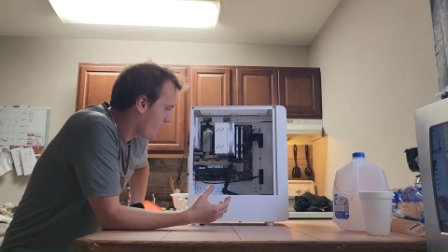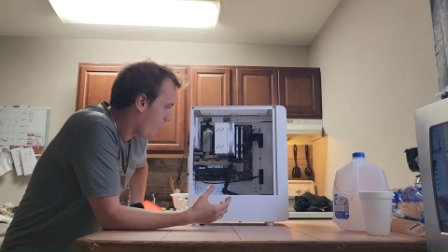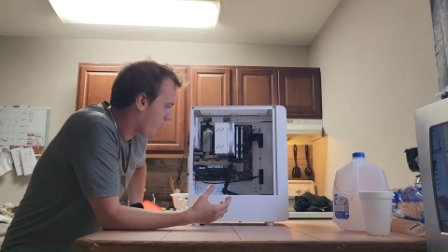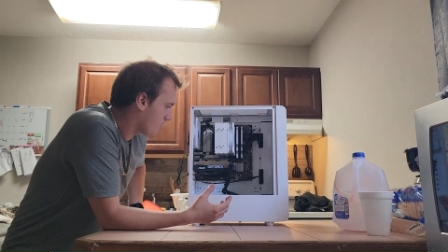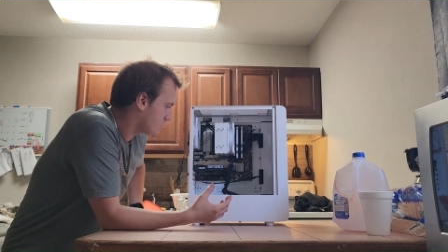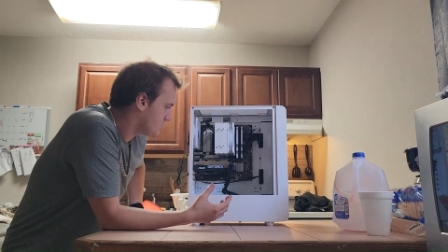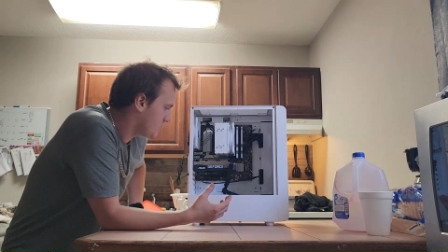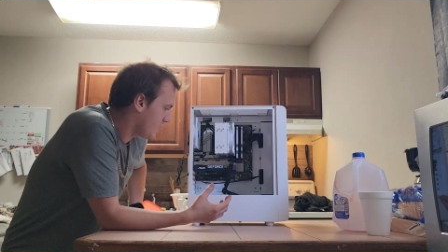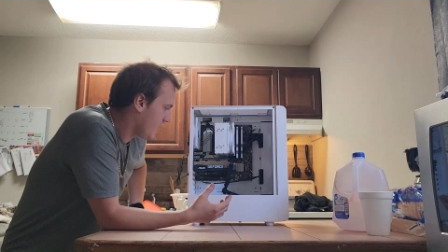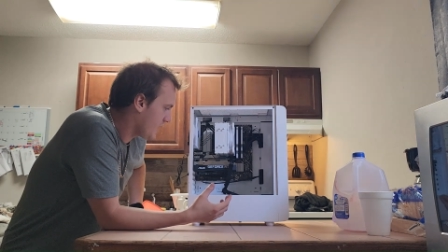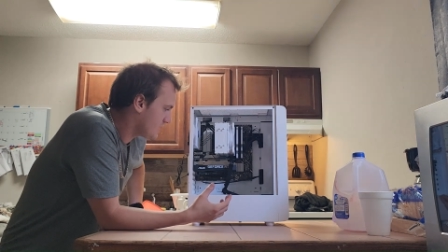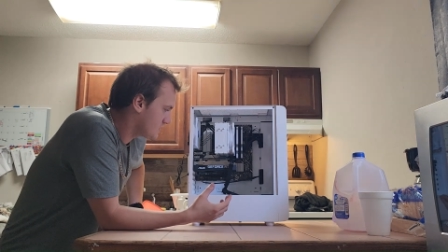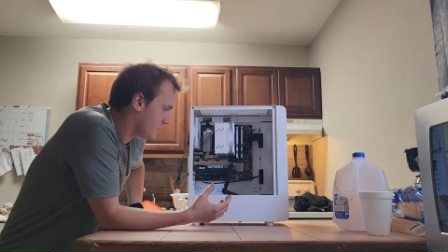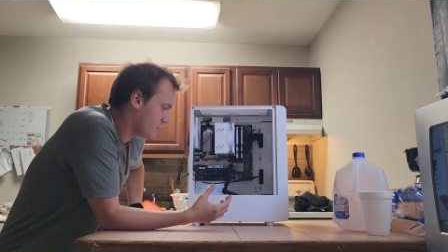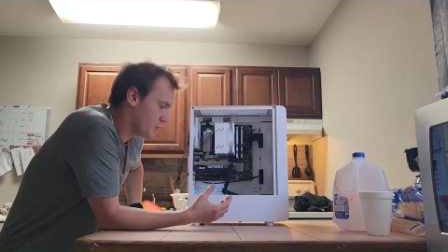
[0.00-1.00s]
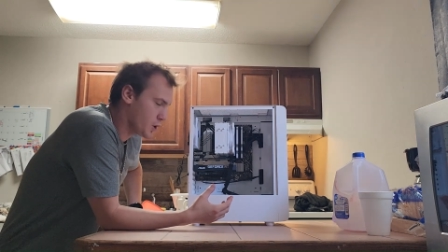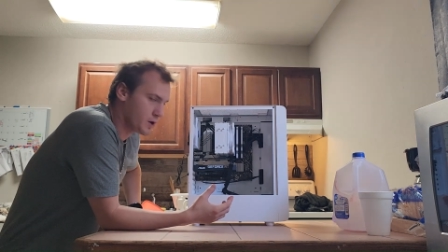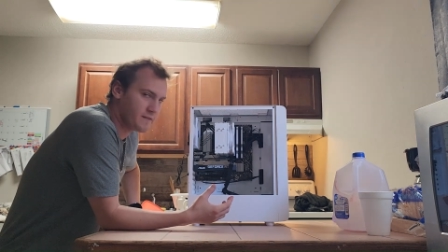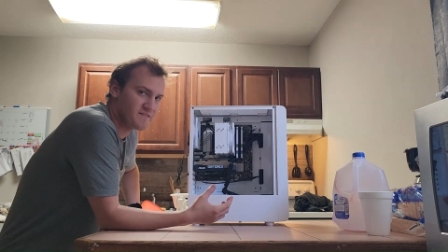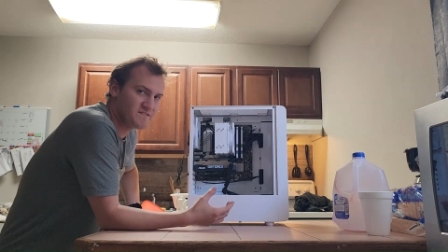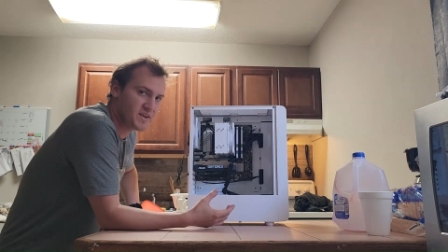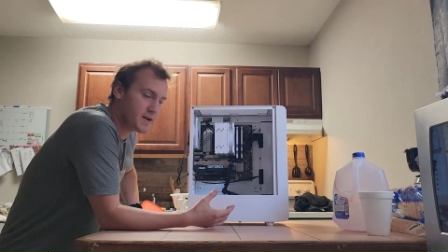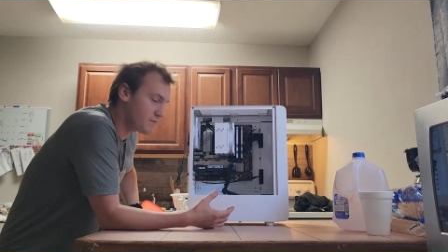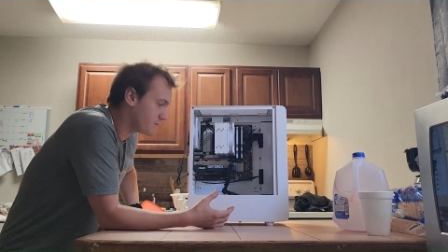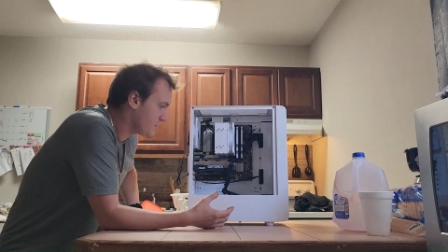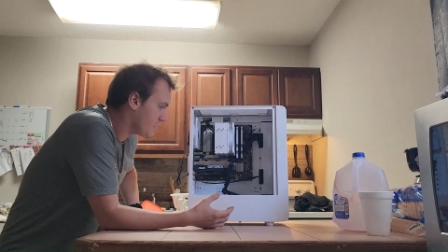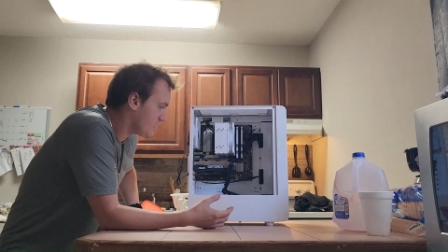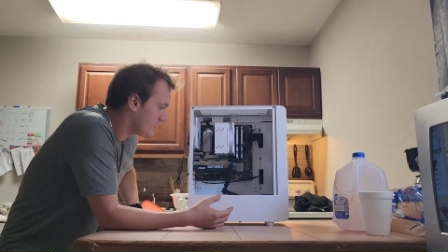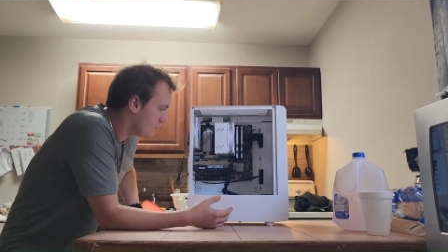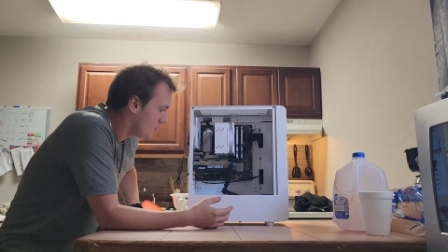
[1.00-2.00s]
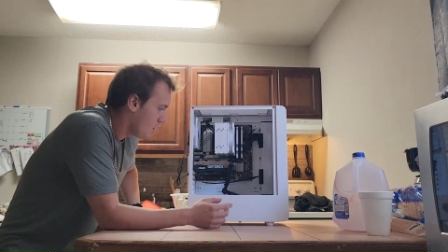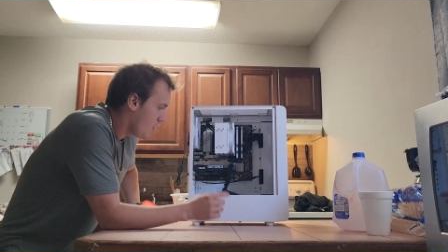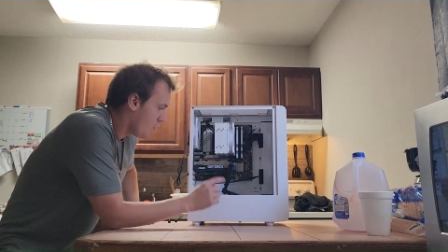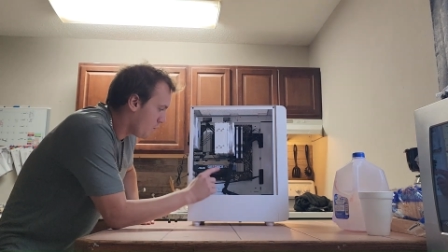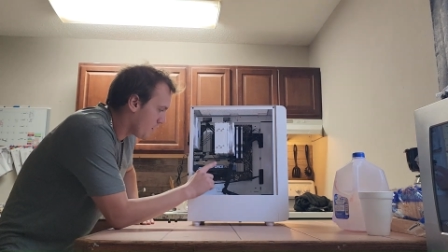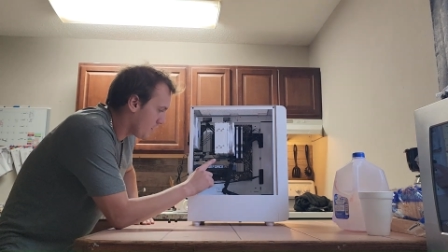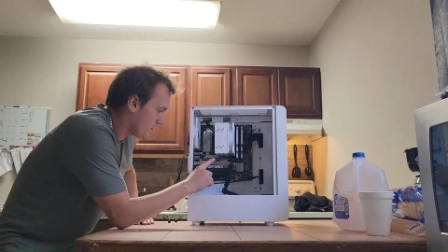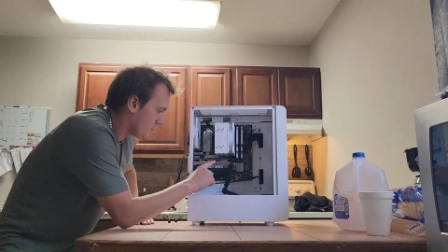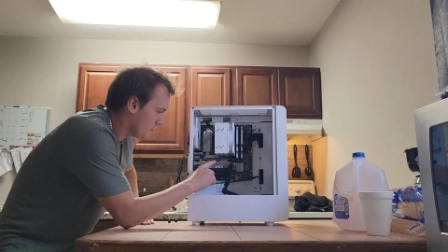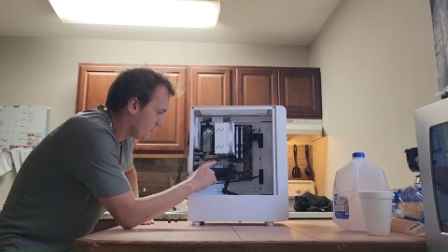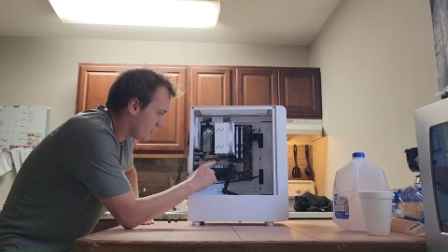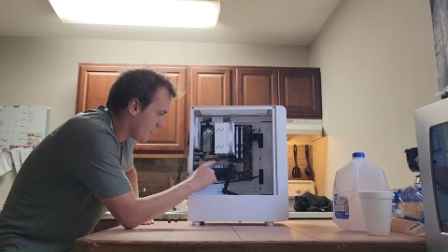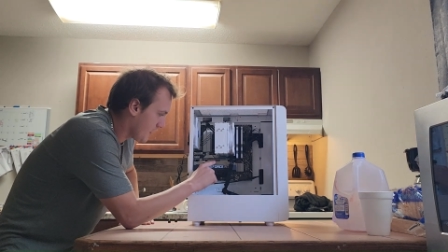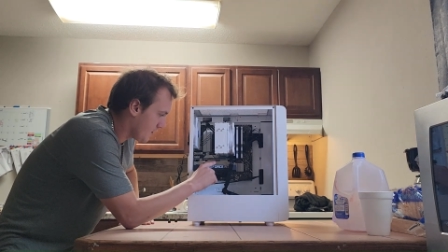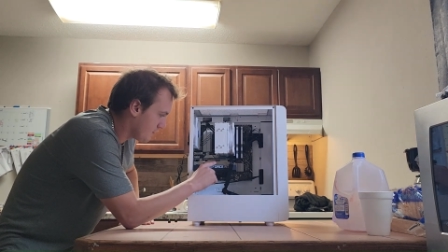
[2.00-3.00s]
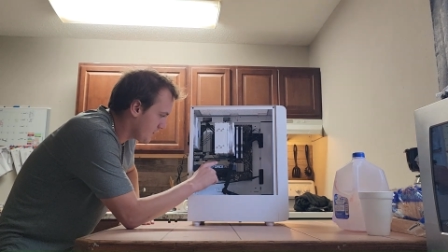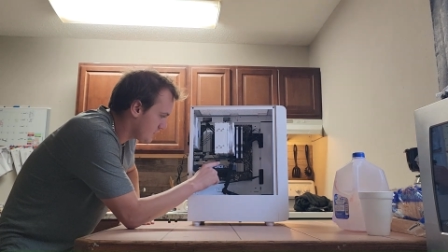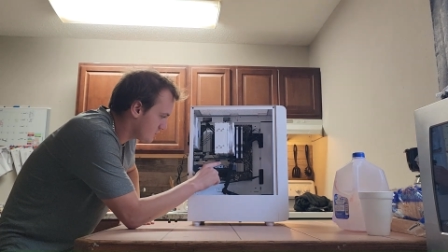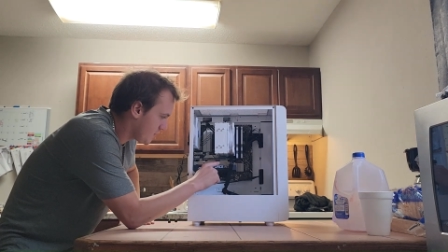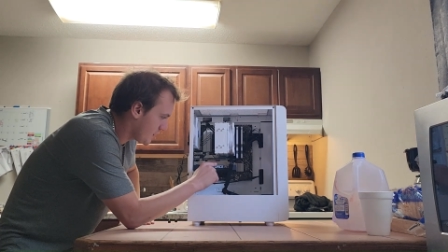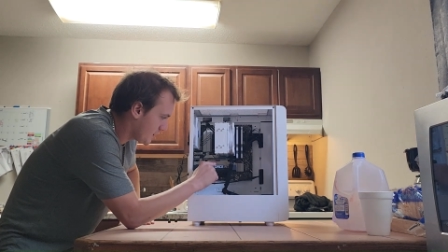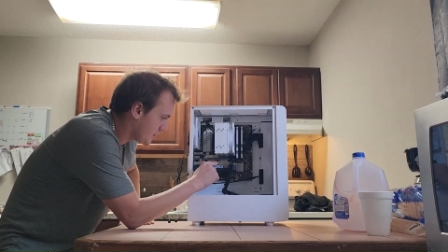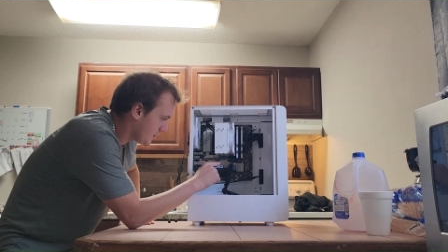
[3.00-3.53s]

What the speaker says: RTX 3050 with, and these right